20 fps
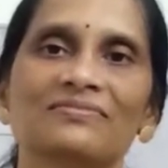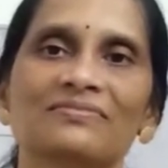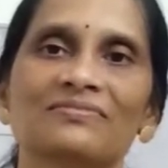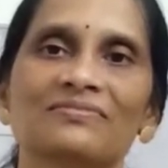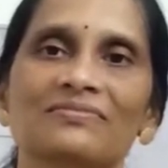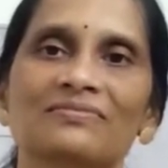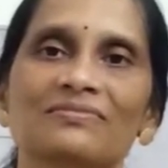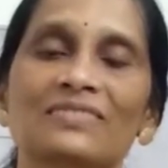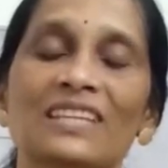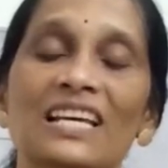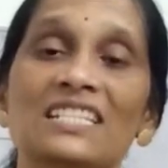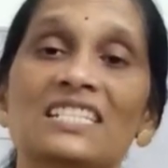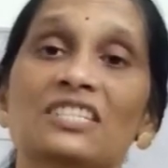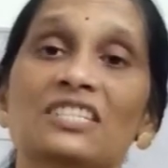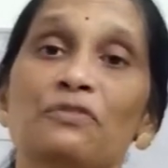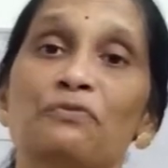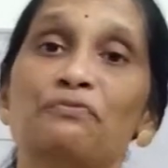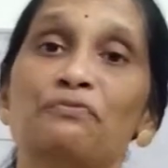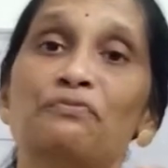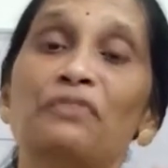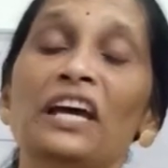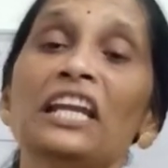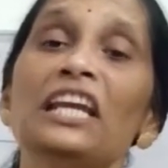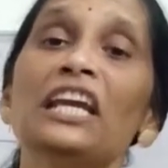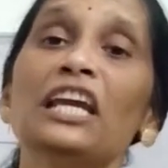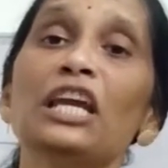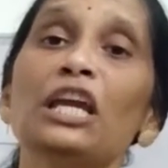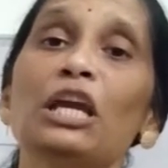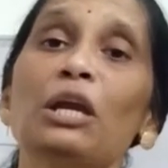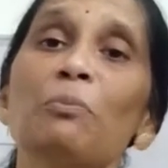That's a
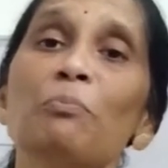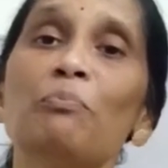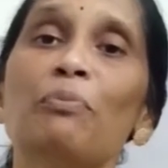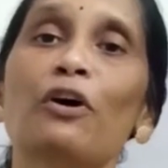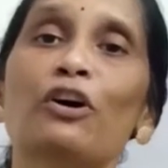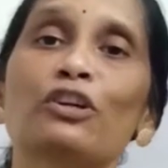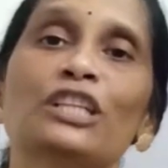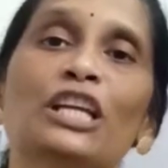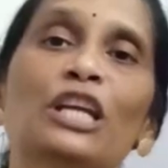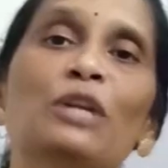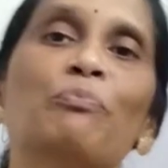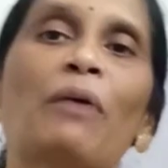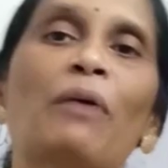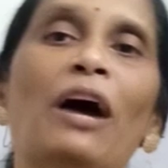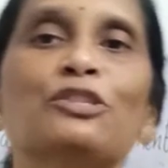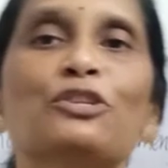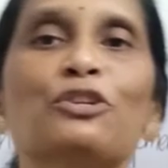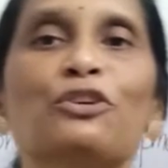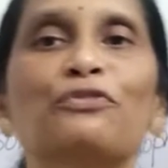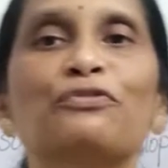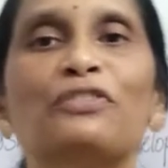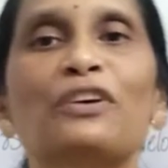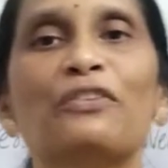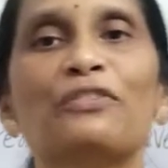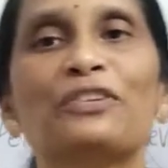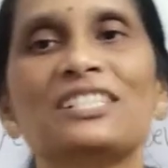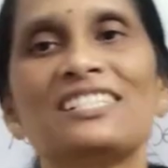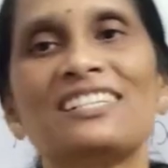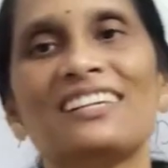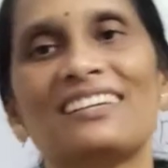very important part of our
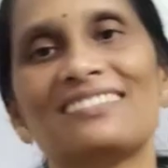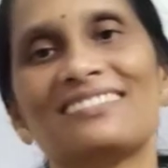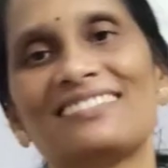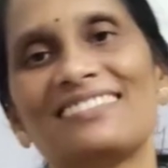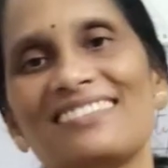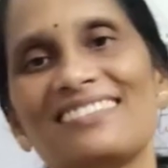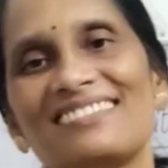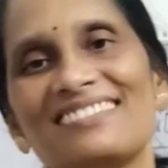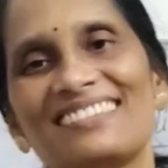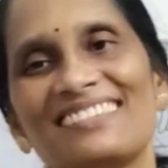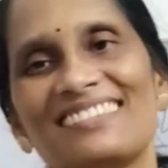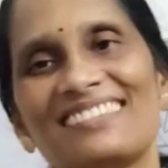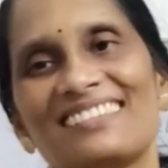success.